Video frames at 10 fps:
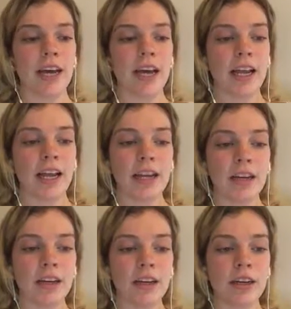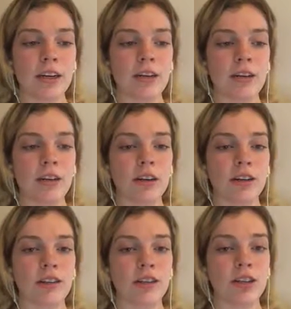And then
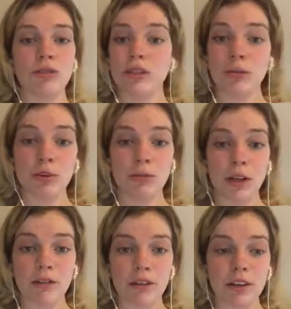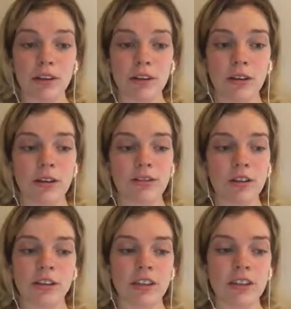she was able to play for the
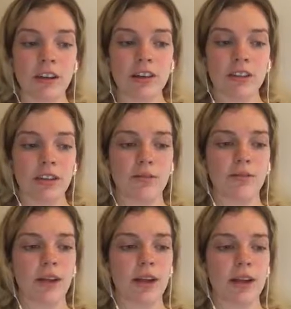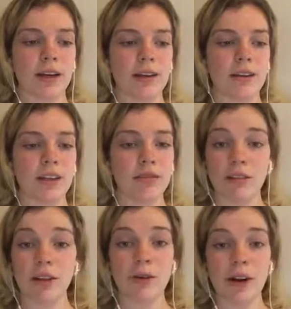varsity soccer team. And she did
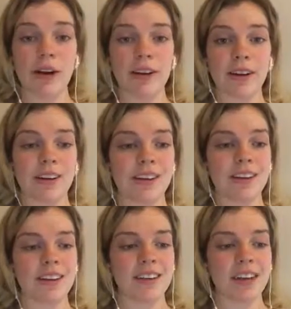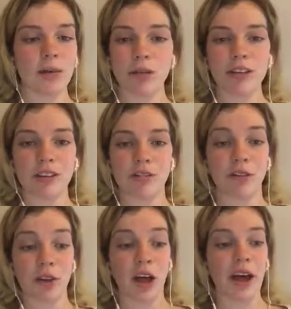really well. And I praise her
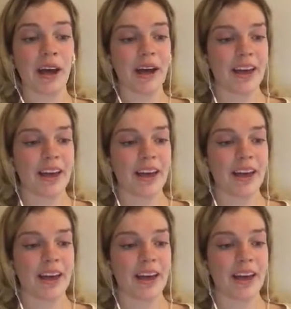for that.